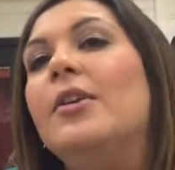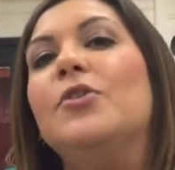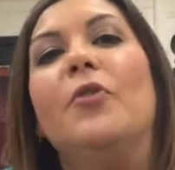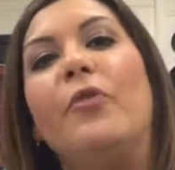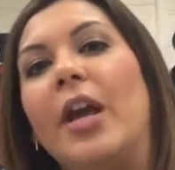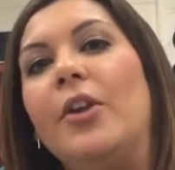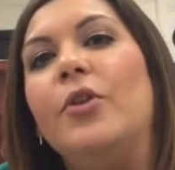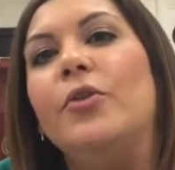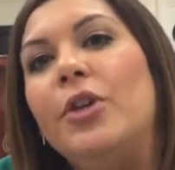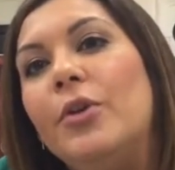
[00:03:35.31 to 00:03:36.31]
don't forget
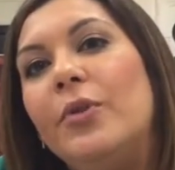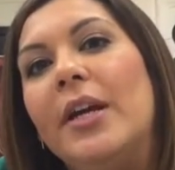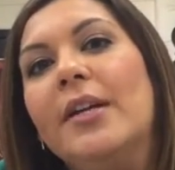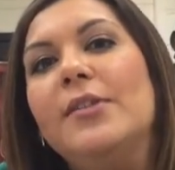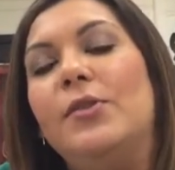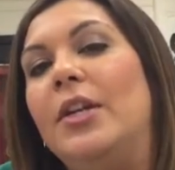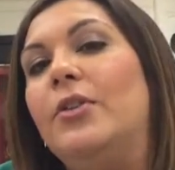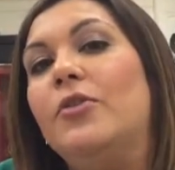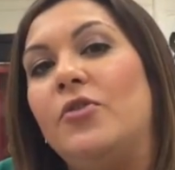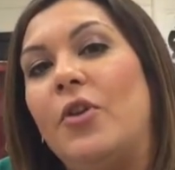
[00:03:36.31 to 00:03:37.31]
your units, you
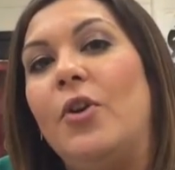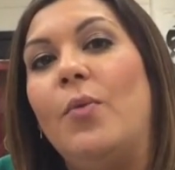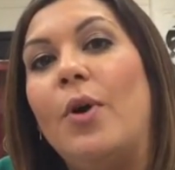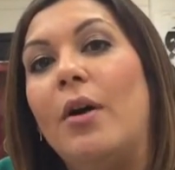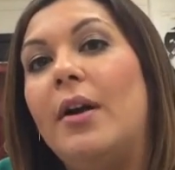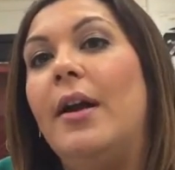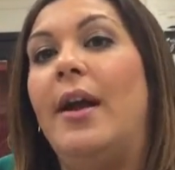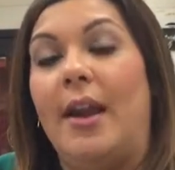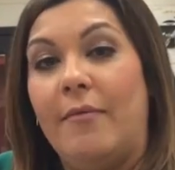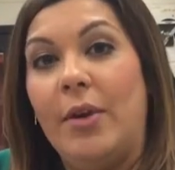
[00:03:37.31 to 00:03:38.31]
need to show your work,
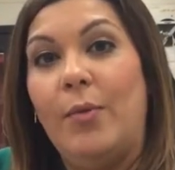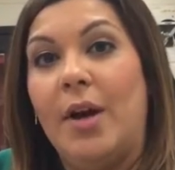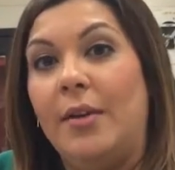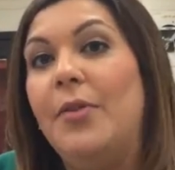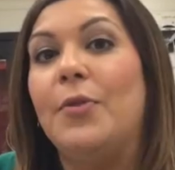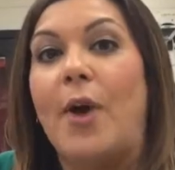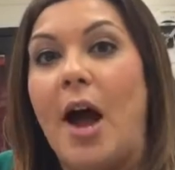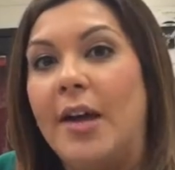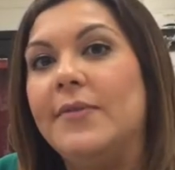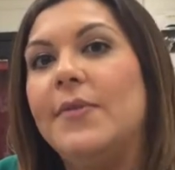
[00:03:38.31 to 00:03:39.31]
and everyone
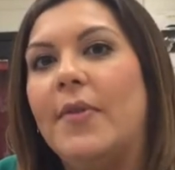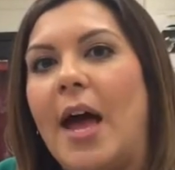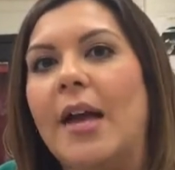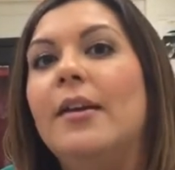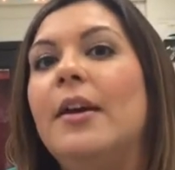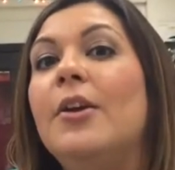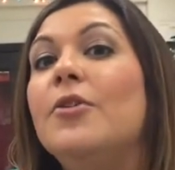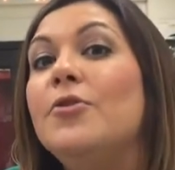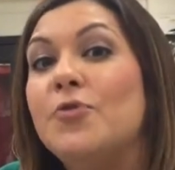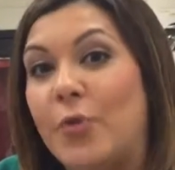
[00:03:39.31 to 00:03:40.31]
thrives for that
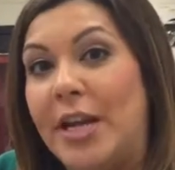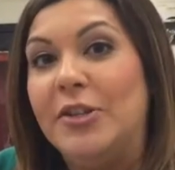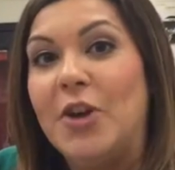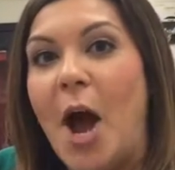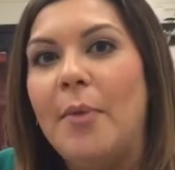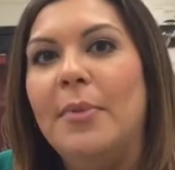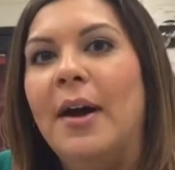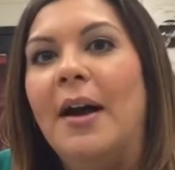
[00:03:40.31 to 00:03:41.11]
great job.